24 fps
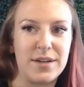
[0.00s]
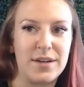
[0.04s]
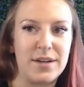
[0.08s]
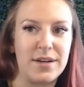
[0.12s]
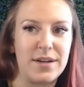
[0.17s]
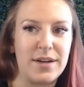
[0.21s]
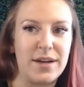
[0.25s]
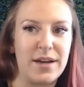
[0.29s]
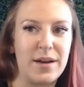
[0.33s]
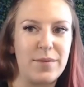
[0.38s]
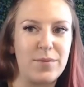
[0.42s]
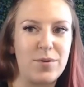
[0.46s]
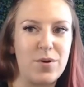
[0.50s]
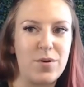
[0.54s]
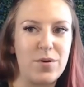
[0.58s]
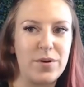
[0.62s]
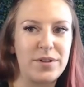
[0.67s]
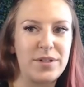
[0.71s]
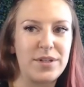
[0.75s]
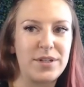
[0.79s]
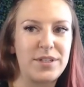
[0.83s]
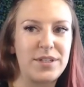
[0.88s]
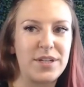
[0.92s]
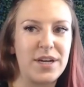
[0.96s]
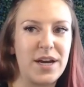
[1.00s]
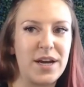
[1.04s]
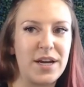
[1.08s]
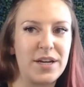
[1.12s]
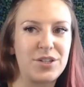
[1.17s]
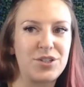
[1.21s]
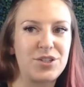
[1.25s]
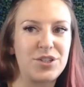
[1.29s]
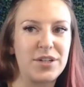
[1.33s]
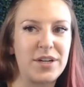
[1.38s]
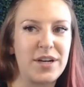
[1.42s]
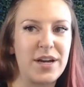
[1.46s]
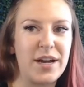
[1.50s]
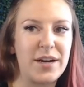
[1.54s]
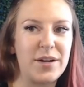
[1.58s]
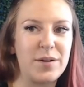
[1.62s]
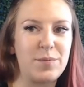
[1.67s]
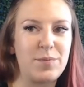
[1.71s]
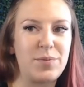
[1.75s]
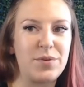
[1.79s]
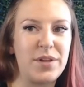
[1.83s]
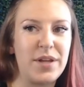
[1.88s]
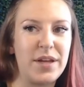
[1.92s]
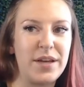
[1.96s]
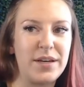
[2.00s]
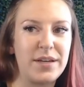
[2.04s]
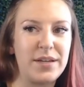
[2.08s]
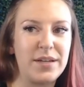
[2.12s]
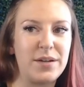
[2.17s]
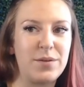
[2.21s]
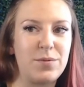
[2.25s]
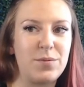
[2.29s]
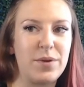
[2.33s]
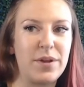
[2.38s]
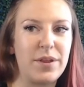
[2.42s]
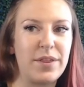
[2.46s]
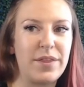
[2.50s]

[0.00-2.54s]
And I'm going to touch and kind of blend in with